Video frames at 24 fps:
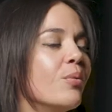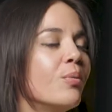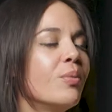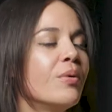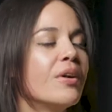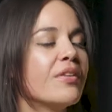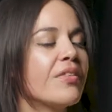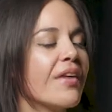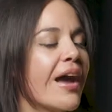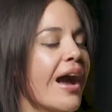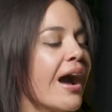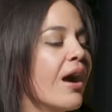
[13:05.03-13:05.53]

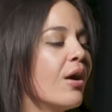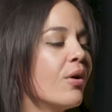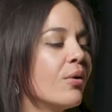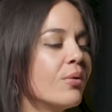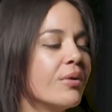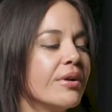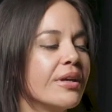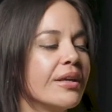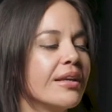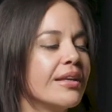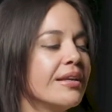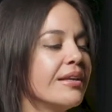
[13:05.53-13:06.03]
without
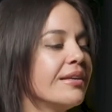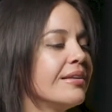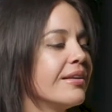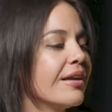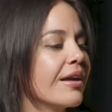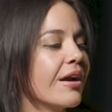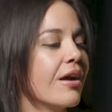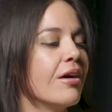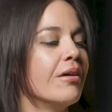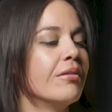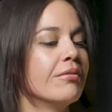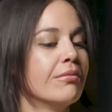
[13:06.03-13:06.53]

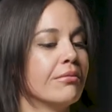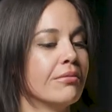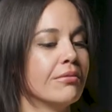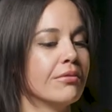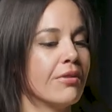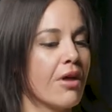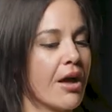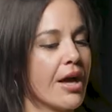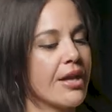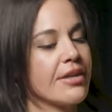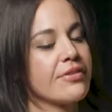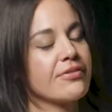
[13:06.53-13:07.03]
eating a
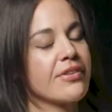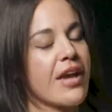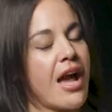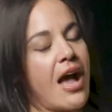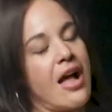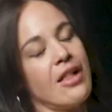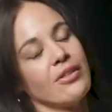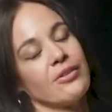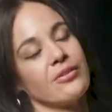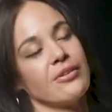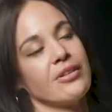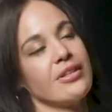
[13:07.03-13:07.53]
lot of
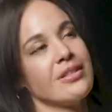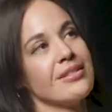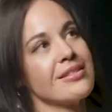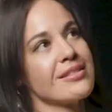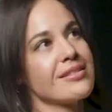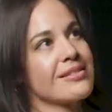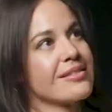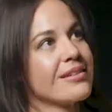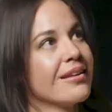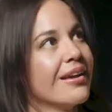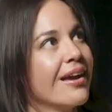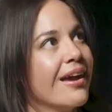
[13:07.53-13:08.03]

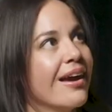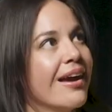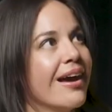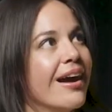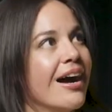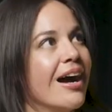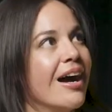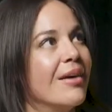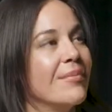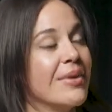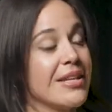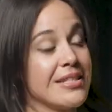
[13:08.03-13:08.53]
calories
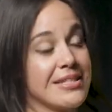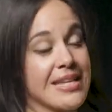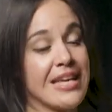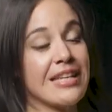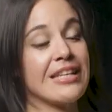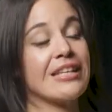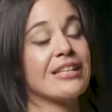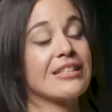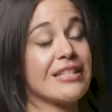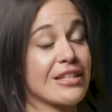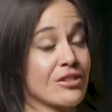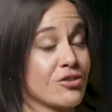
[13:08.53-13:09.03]
and
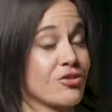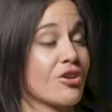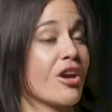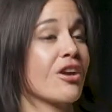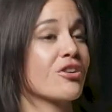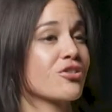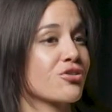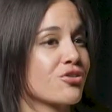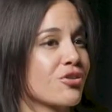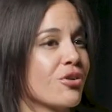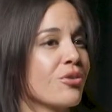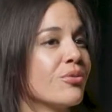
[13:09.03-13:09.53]
taking
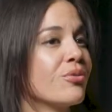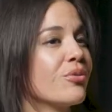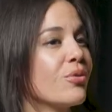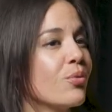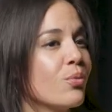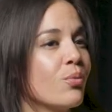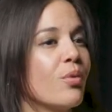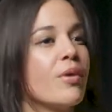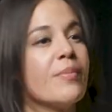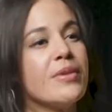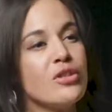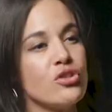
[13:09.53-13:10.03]
testosterone,
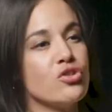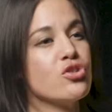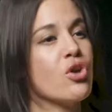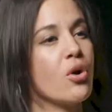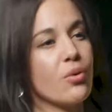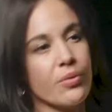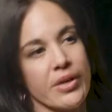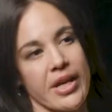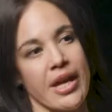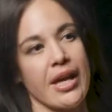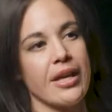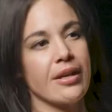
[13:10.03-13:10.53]
women
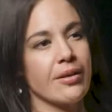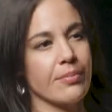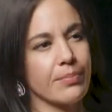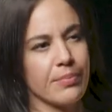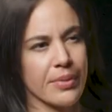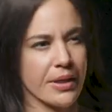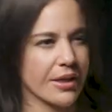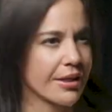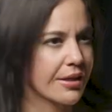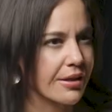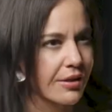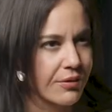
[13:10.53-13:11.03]
don't get
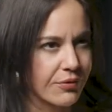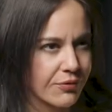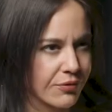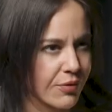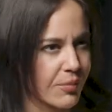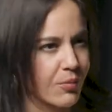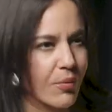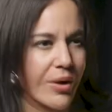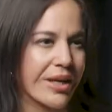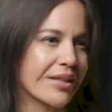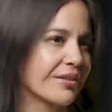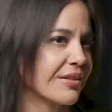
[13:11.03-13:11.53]
big
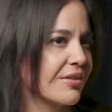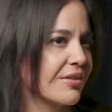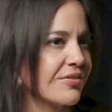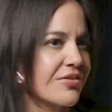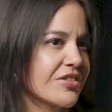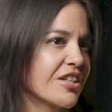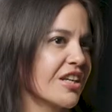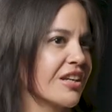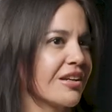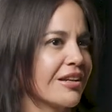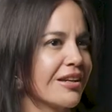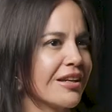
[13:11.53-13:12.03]
from
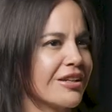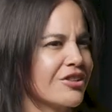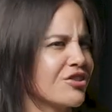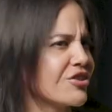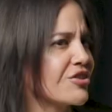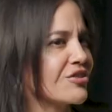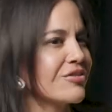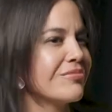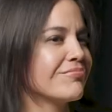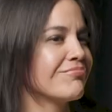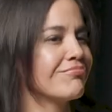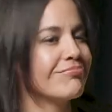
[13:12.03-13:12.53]
weightlifting. It's
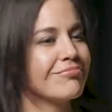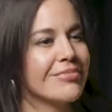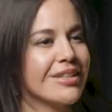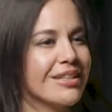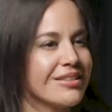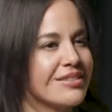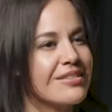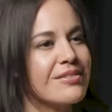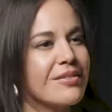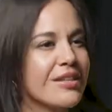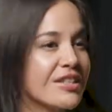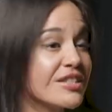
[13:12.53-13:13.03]
just,
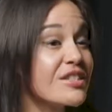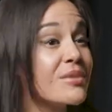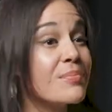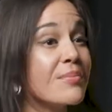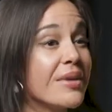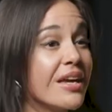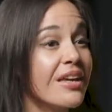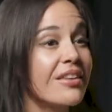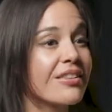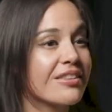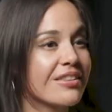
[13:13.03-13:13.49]
it's a myth.